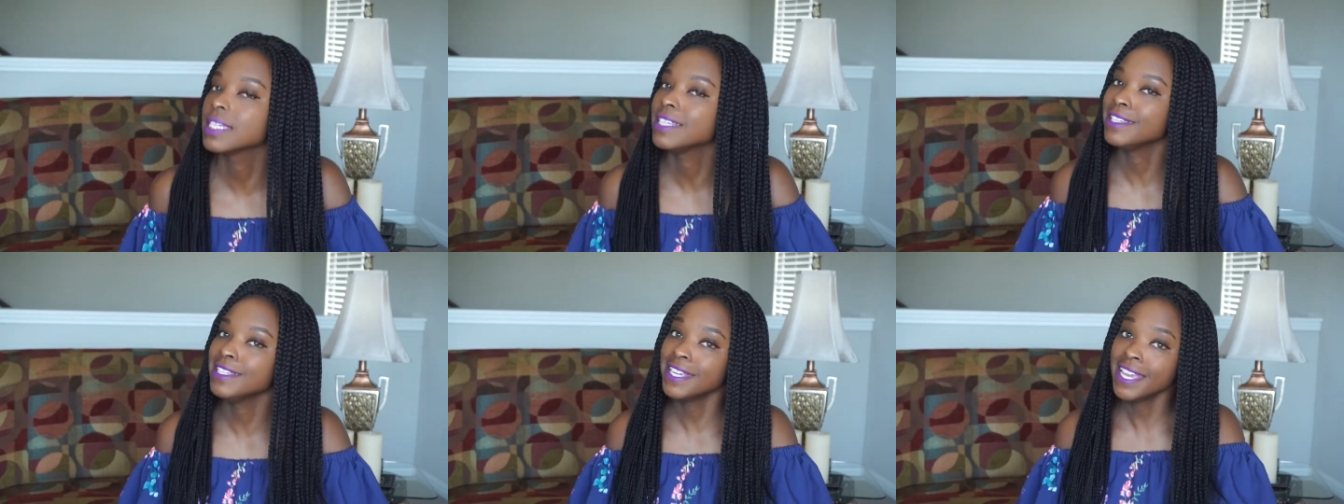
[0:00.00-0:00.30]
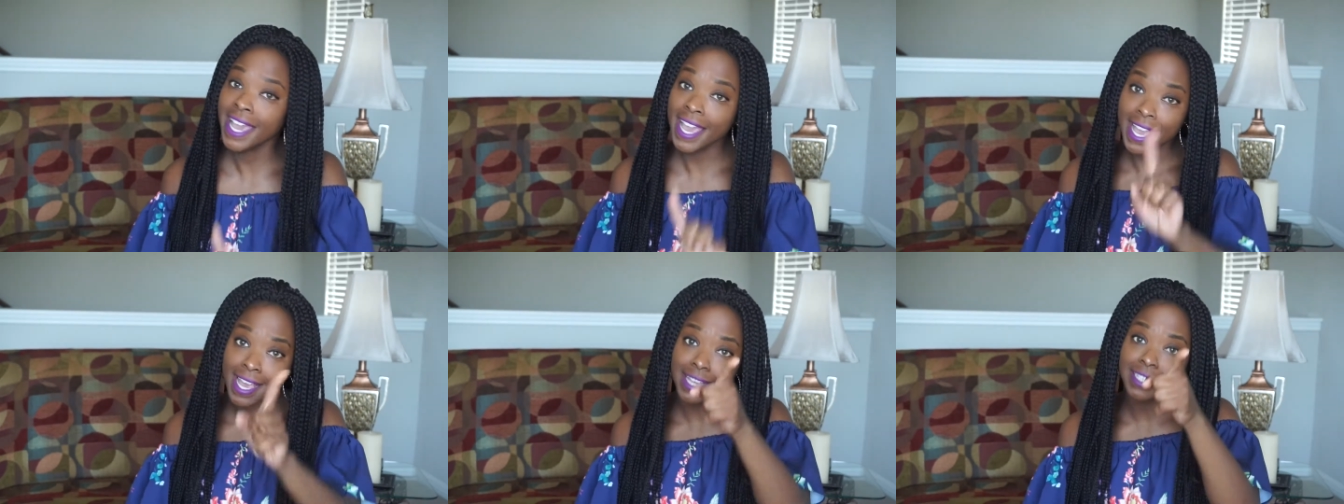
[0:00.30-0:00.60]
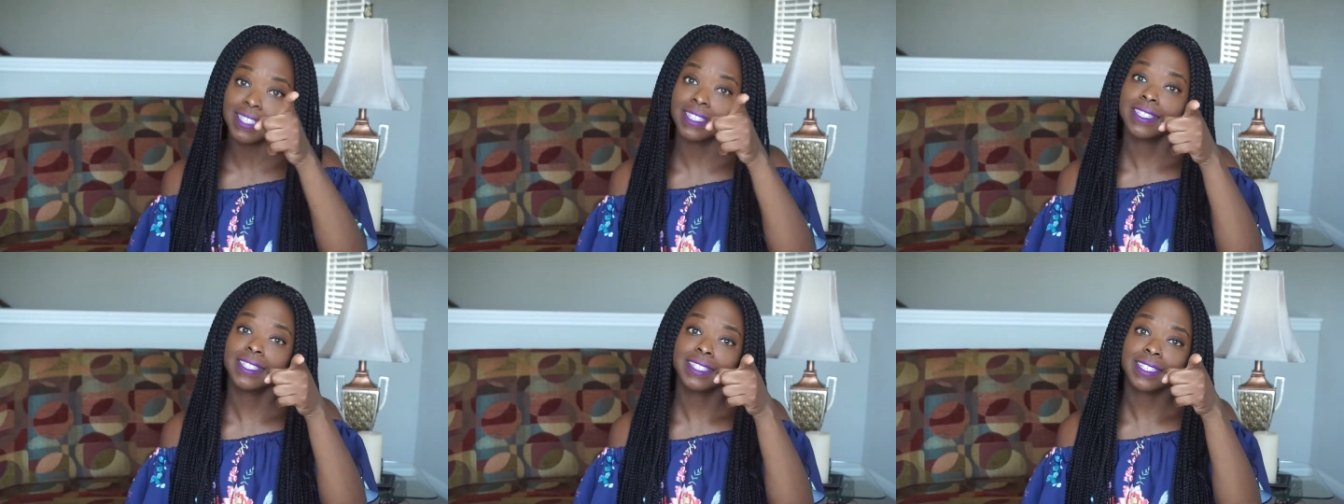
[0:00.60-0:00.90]
Yes,
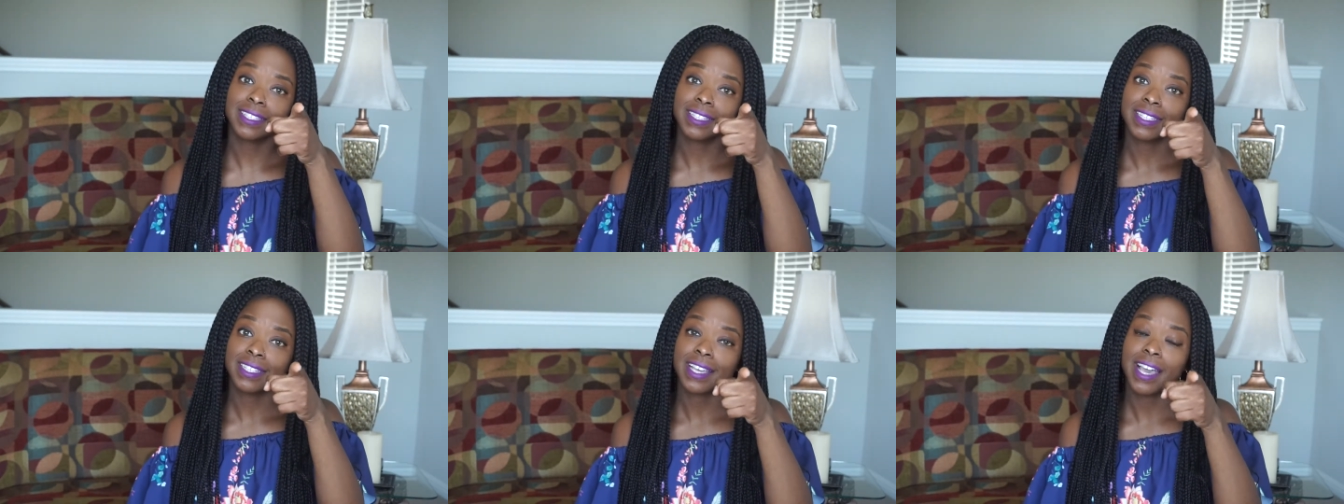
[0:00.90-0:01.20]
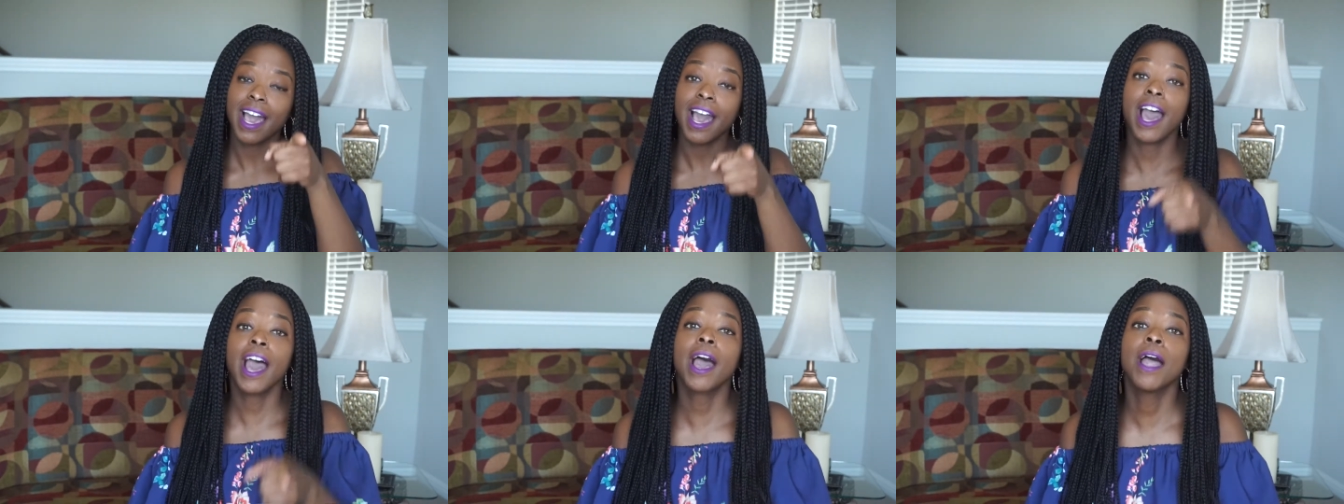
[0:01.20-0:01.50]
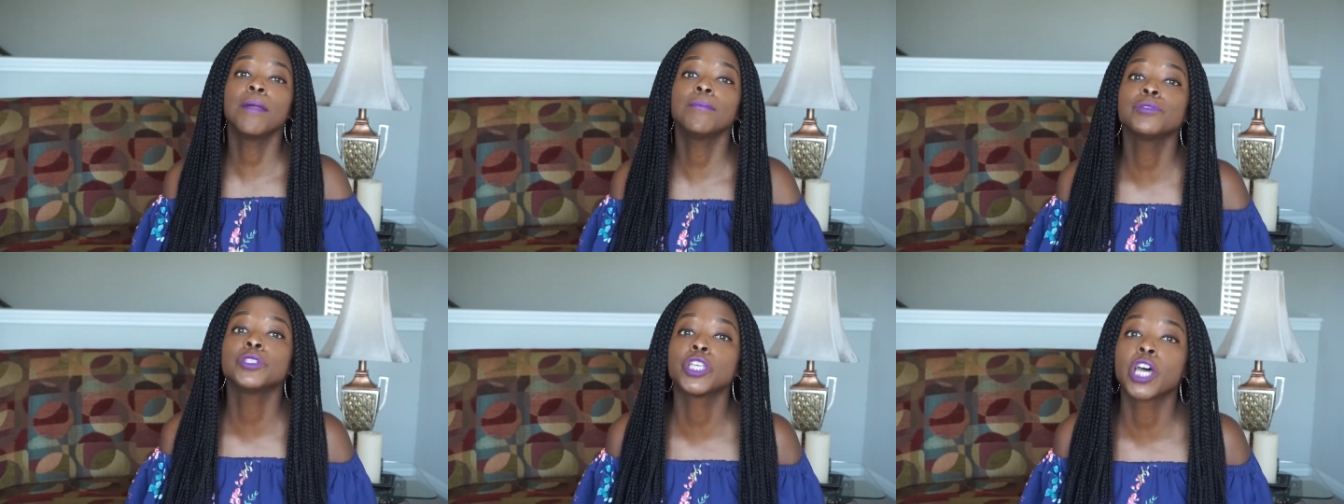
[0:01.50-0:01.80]

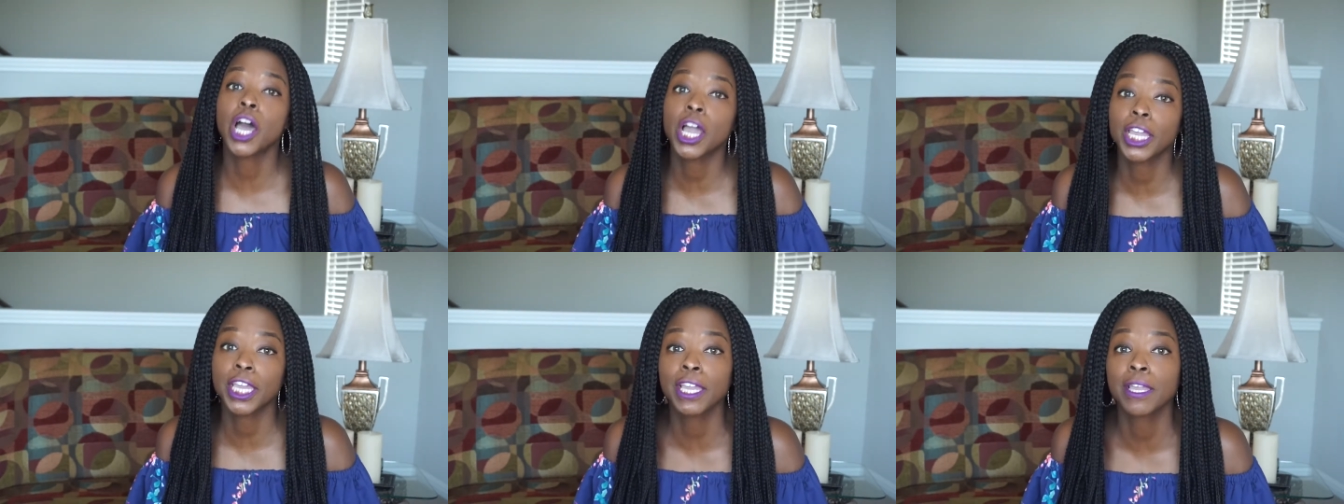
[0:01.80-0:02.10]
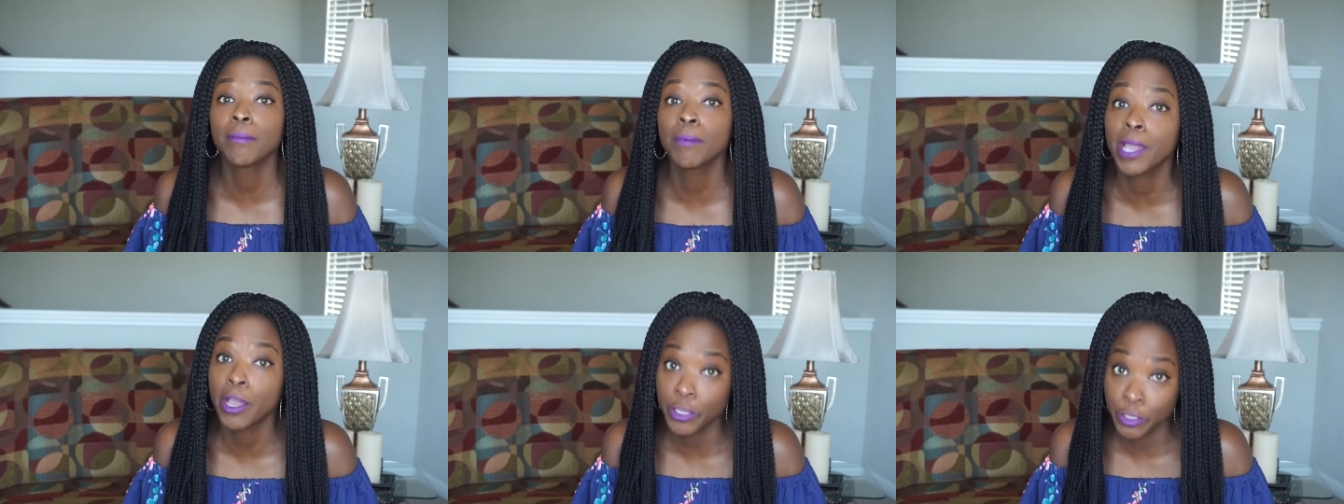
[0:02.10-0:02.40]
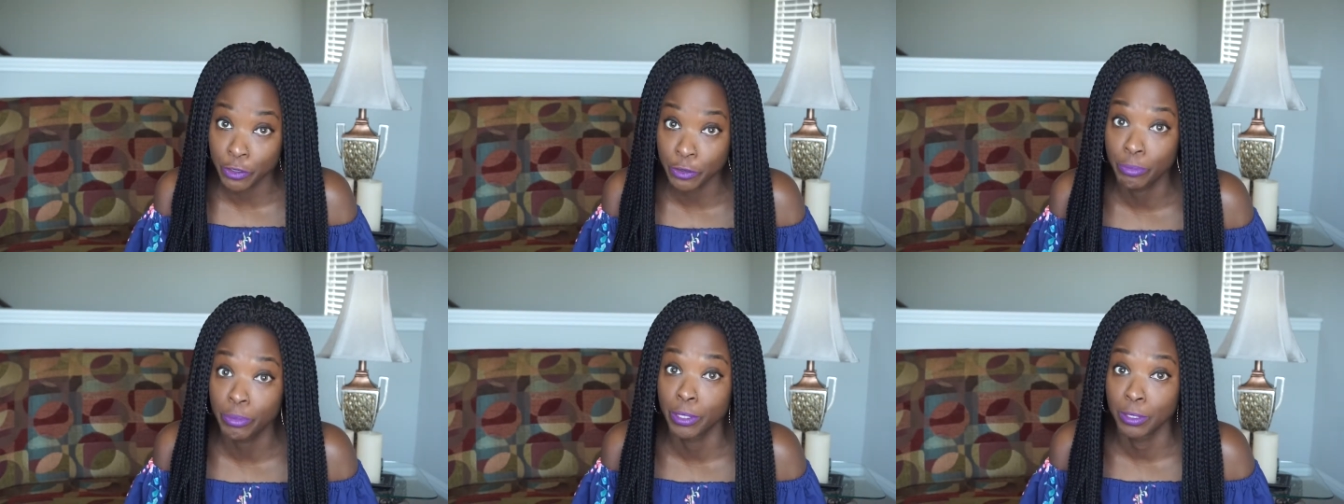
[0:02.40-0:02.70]
I'm talking
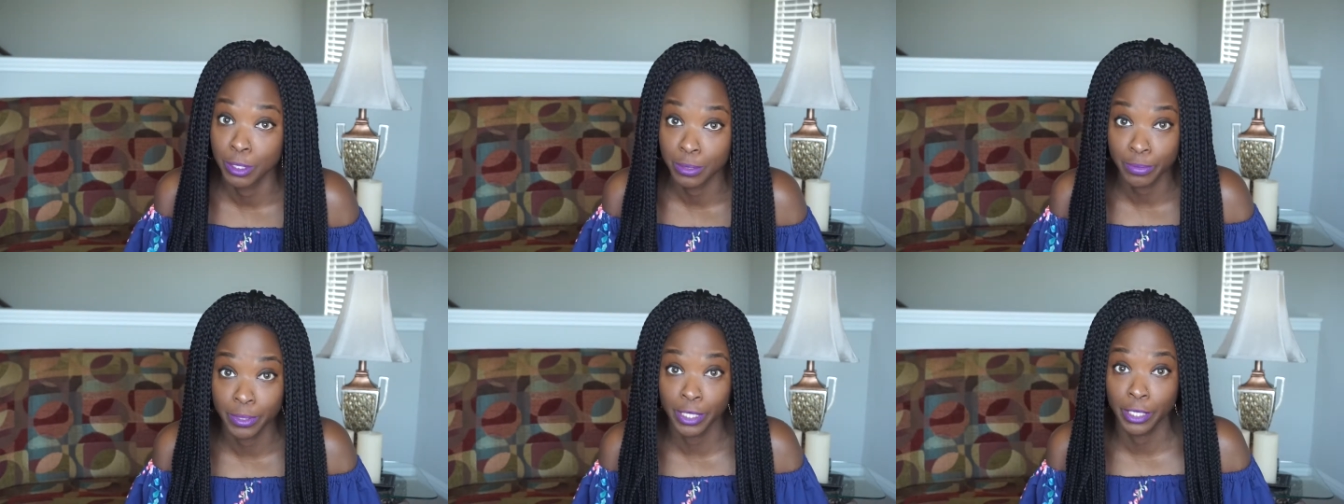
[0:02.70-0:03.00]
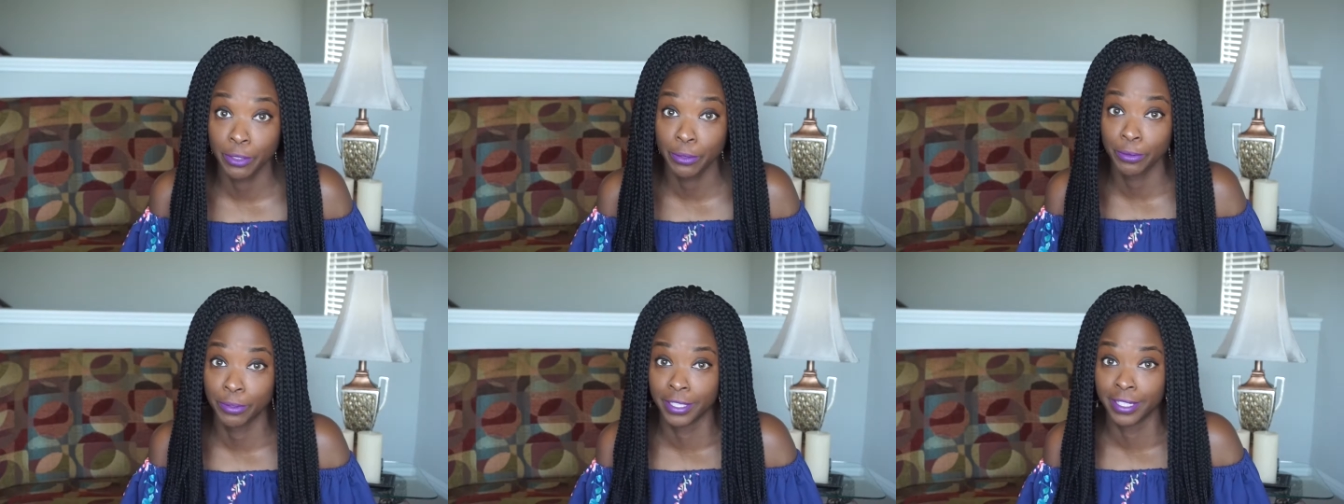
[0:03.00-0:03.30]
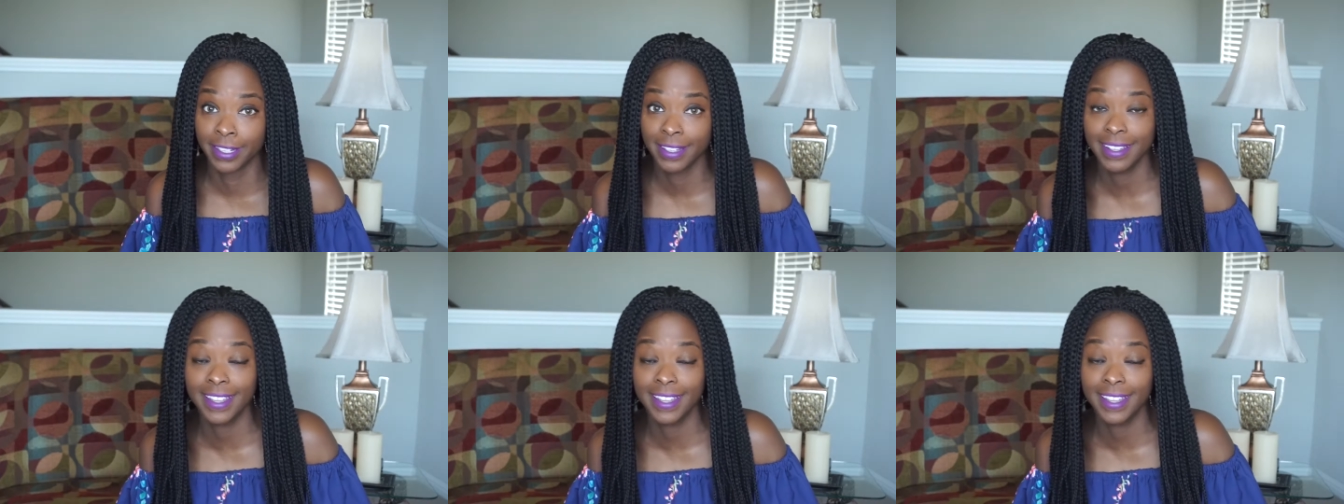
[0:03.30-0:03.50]
about you, Post Malone.